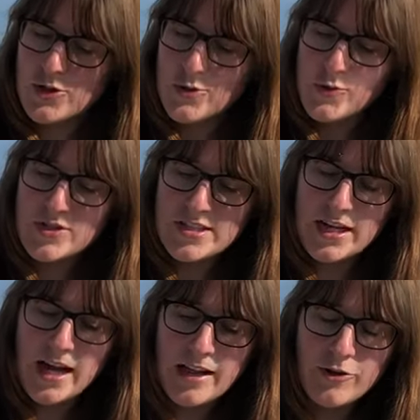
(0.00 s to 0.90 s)
choose the
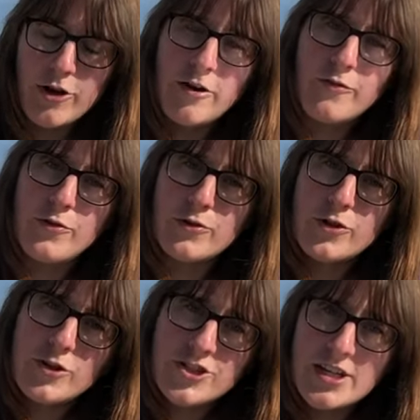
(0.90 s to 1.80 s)
color of your
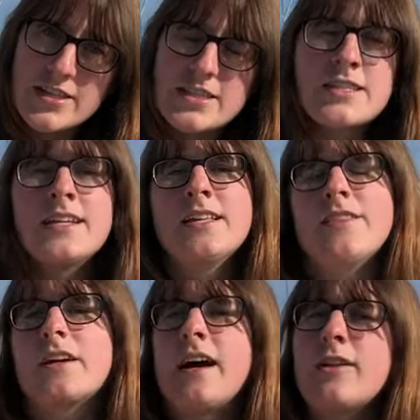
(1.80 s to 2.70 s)
cushions,
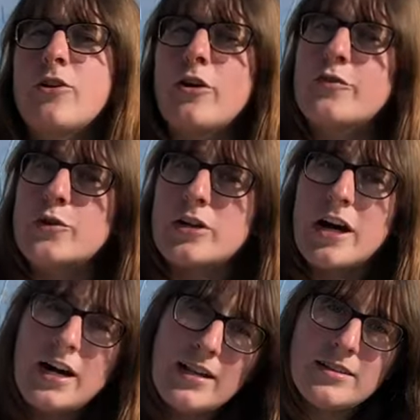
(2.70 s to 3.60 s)
the color of your
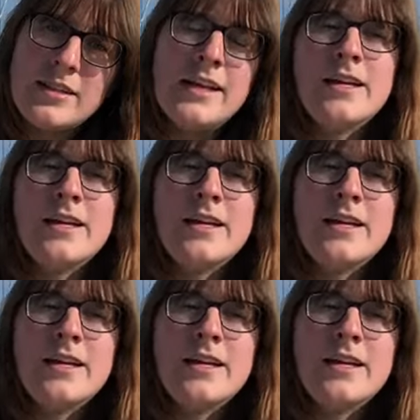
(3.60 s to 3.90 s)
hull,